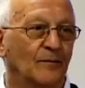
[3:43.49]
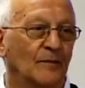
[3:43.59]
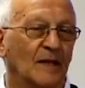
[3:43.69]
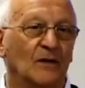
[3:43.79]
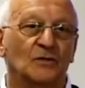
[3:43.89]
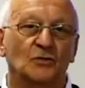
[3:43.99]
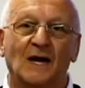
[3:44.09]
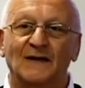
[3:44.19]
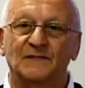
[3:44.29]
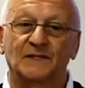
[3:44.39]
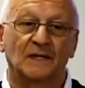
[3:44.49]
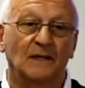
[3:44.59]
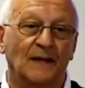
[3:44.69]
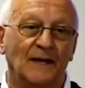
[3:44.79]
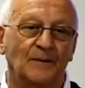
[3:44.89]
He could drive still
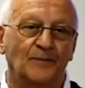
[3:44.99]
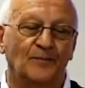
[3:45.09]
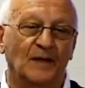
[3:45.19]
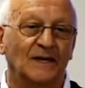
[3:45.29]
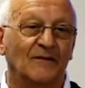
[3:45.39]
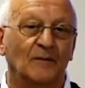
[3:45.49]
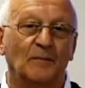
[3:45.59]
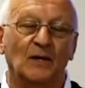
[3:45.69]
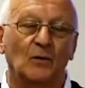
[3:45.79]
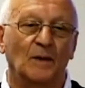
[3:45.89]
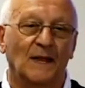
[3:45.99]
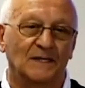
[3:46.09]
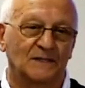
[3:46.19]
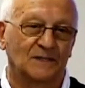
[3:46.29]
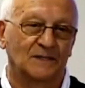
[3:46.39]
then. He'd have a meal with
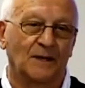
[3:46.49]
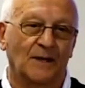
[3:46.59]
us,